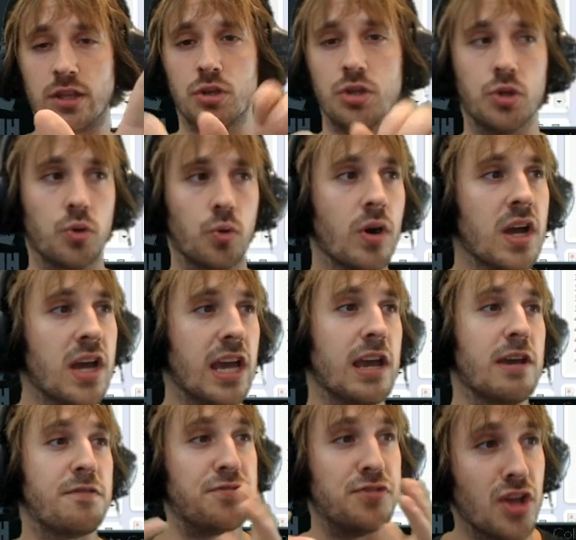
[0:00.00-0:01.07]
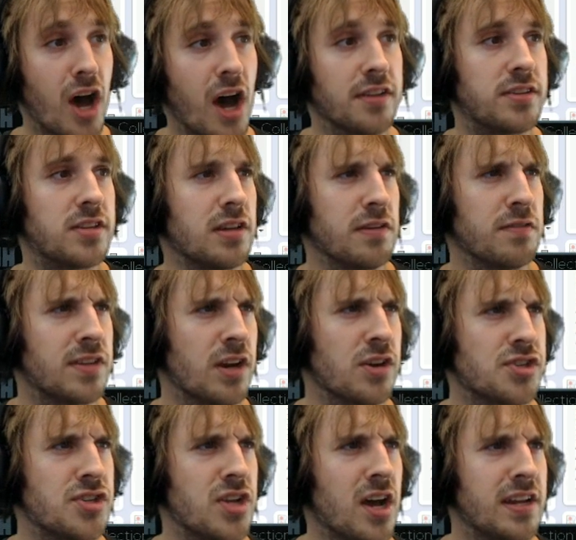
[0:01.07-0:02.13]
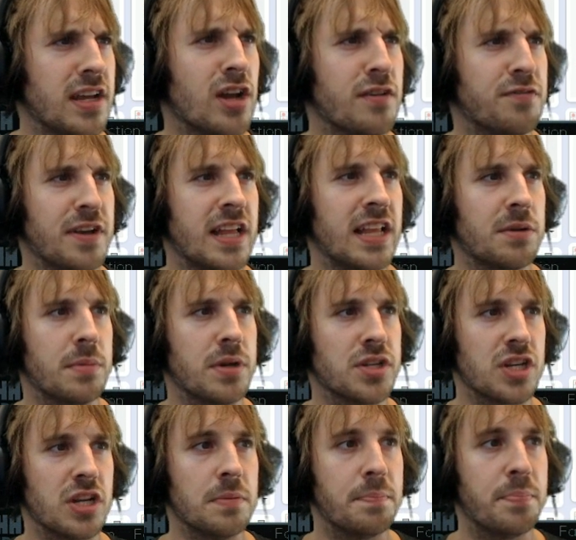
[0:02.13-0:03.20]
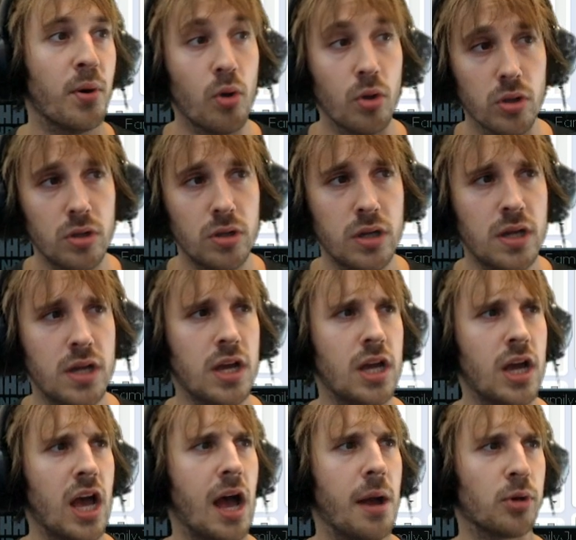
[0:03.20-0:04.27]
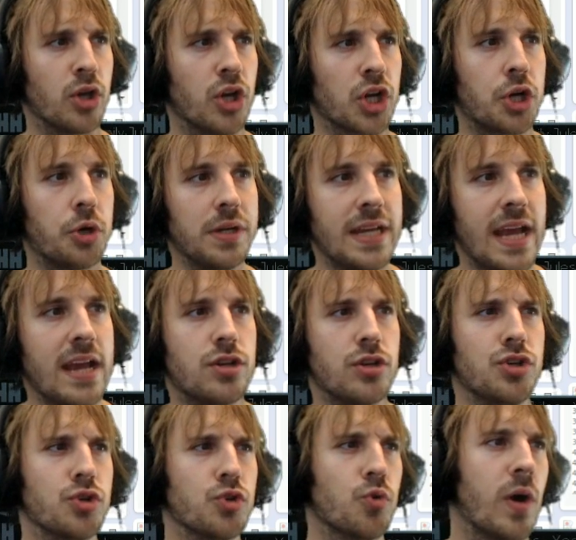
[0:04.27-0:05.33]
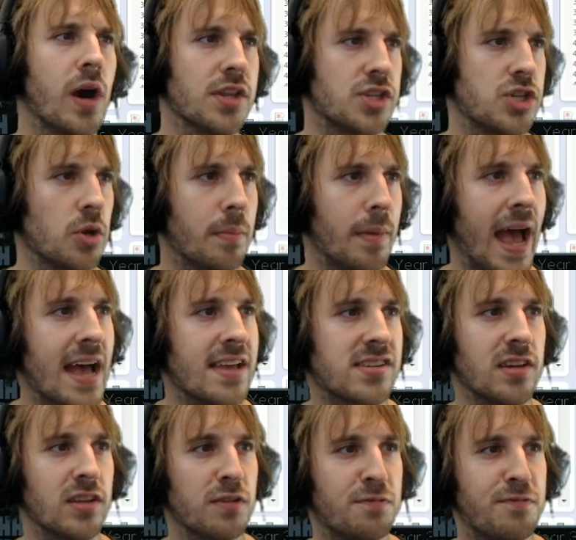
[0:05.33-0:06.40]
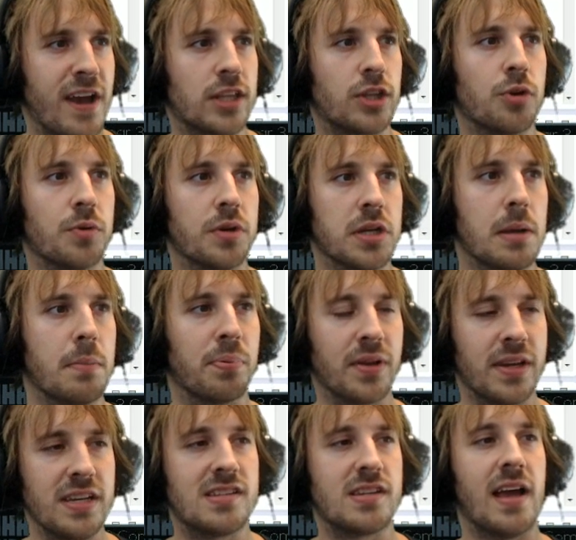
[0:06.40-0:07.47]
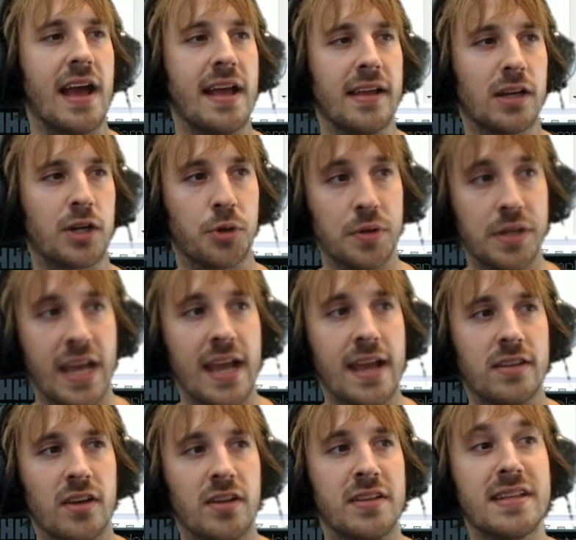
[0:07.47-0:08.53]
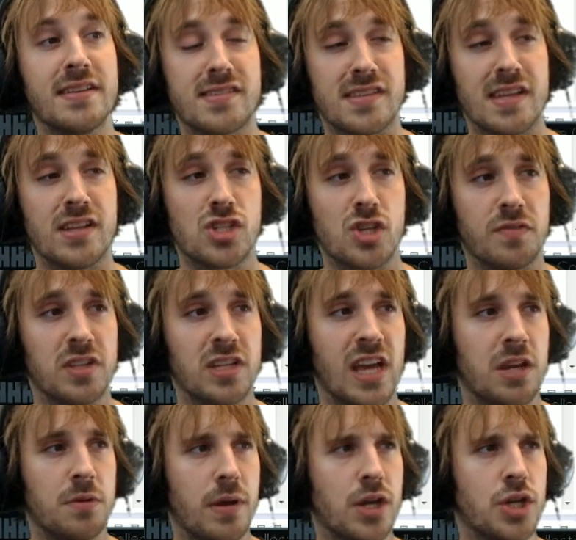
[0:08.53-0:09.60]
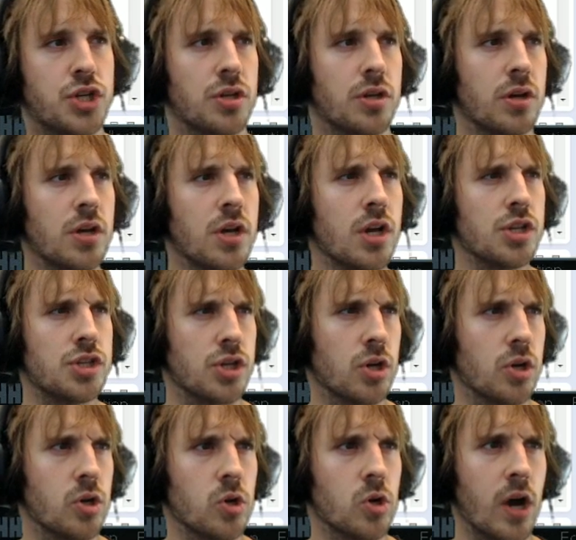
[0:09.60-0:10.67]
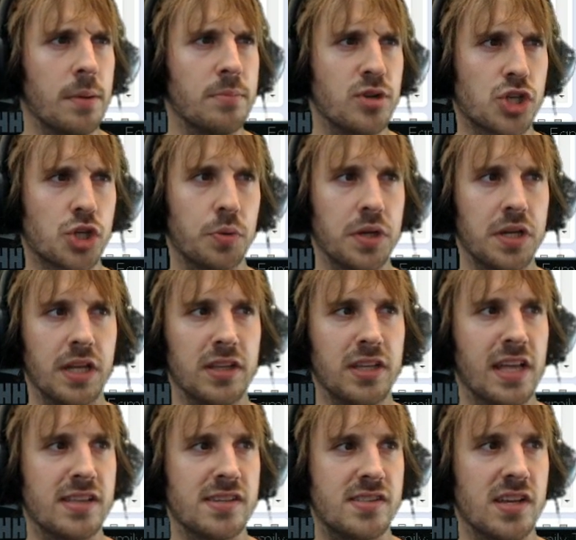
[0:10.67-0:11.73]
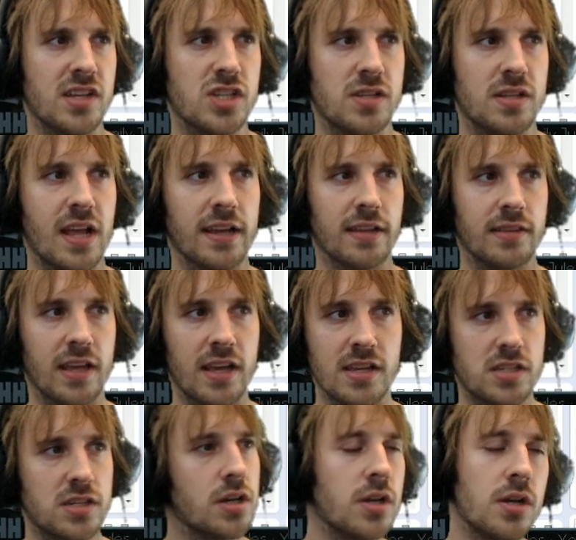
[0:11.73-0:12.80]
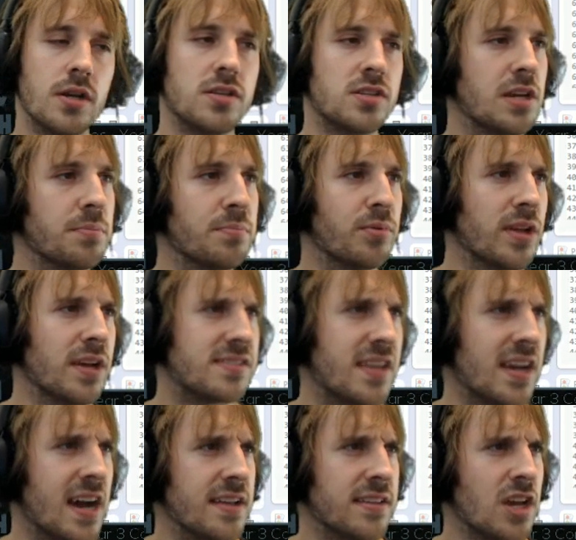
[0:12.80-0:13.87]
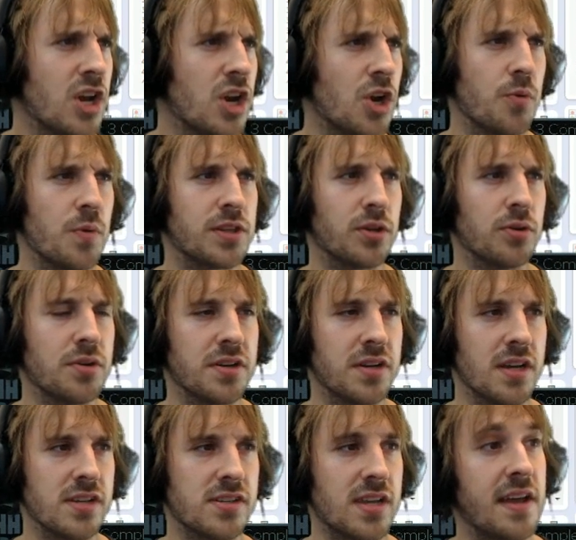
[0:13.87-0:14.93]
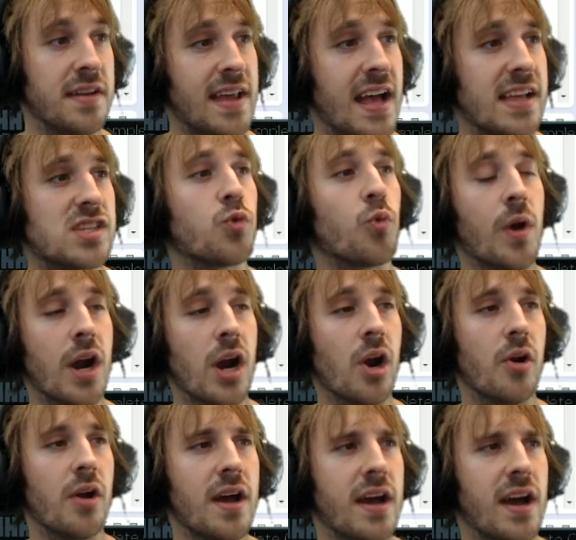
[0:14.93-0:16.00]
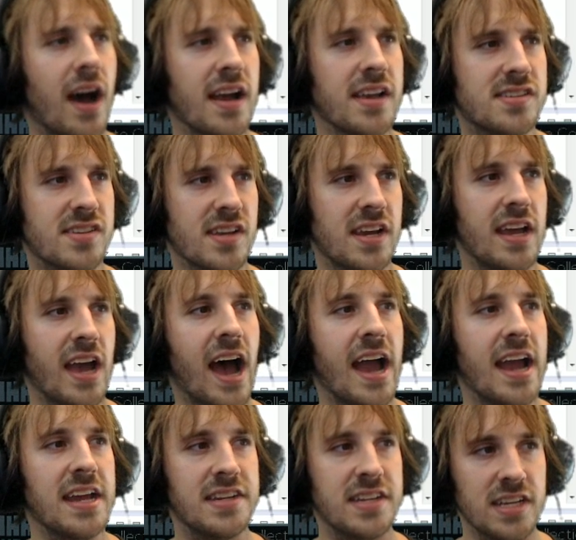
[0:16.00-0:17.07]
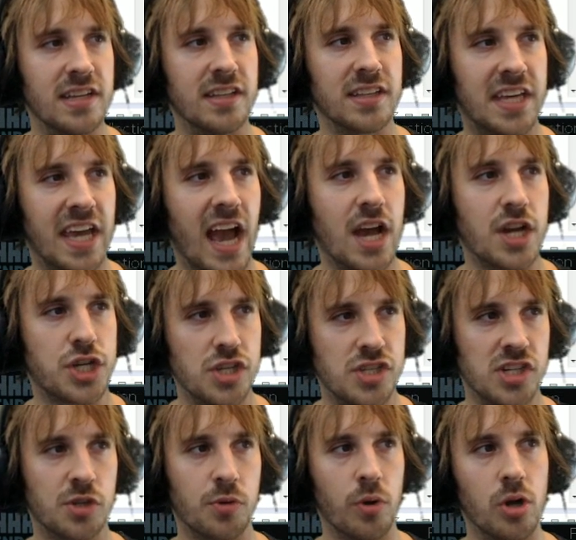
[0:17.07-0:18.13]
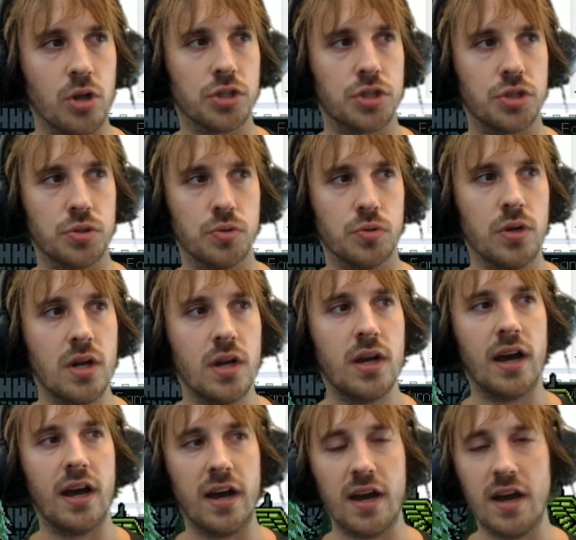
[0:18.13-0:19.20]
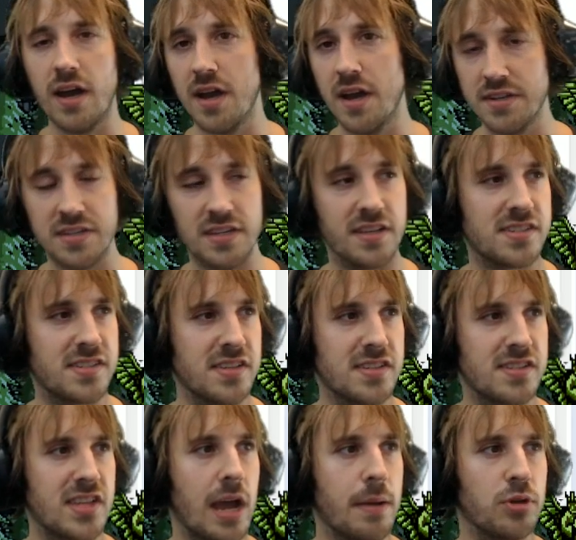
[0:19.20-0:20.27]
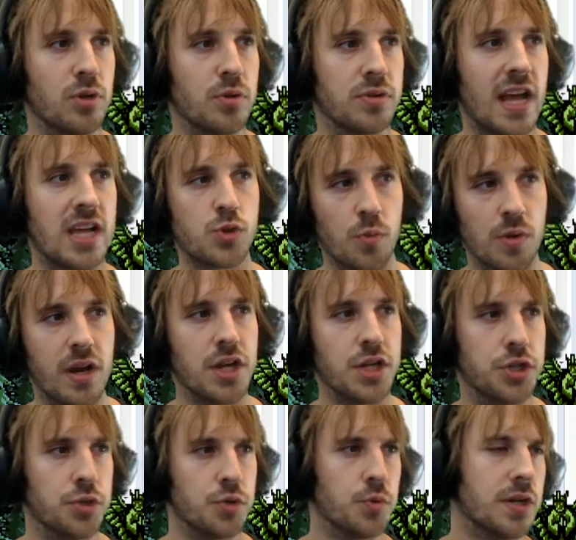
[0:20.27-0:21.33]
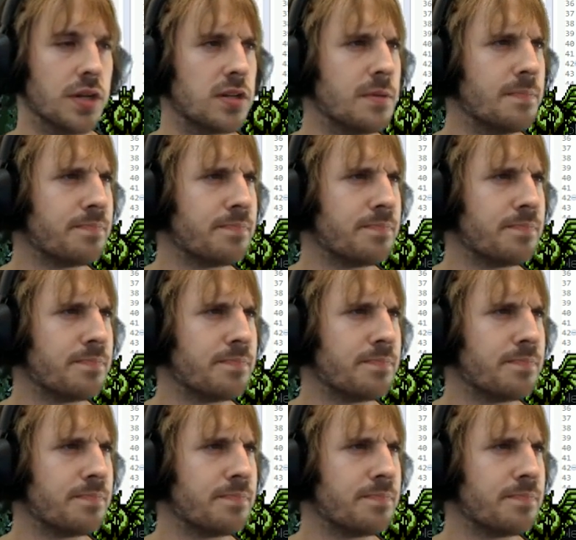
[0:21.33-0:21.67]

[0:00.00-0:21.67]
to you. If not, if there's not enough element in pool, I'm gonna create a new one. So I'm asking the factory, please create an instance of the animation. So I'm just creating the instance like this, simple as that, return this, and that's where I say ID in cache is equal to the instance type, you know, that's where I do it.